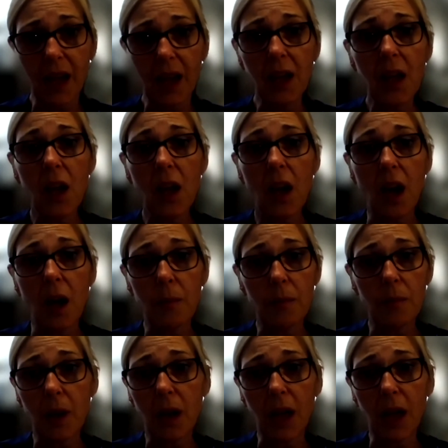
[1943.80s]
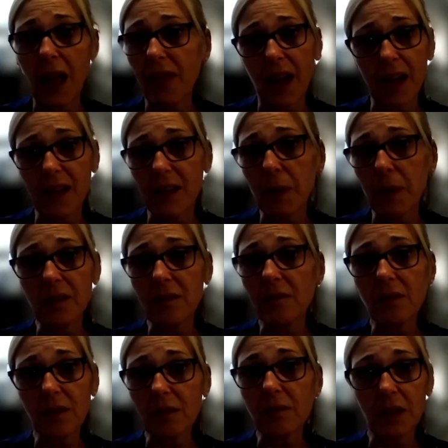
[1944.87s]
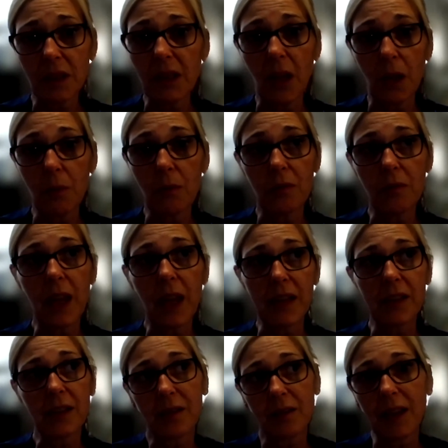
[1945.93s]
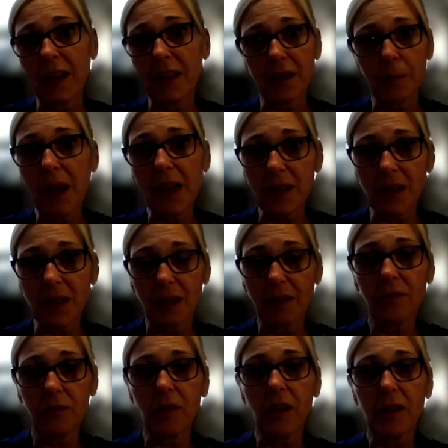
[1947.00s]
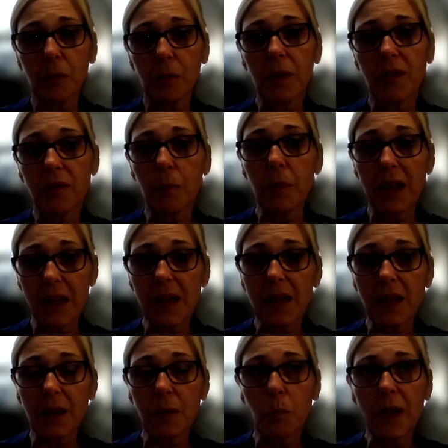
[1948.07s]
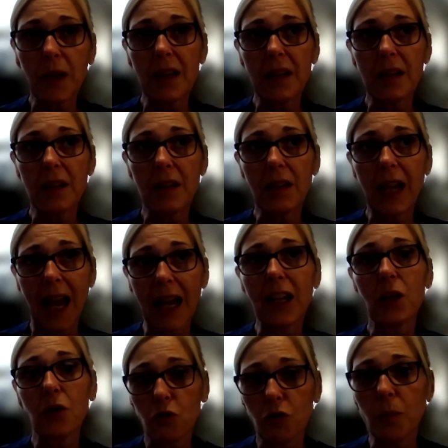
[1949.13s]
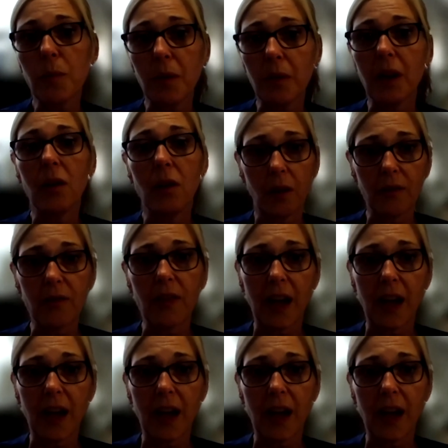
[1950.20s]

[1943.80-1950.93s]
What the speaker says: care, and that has been, you know, that's amazing for us. We can contribute a lot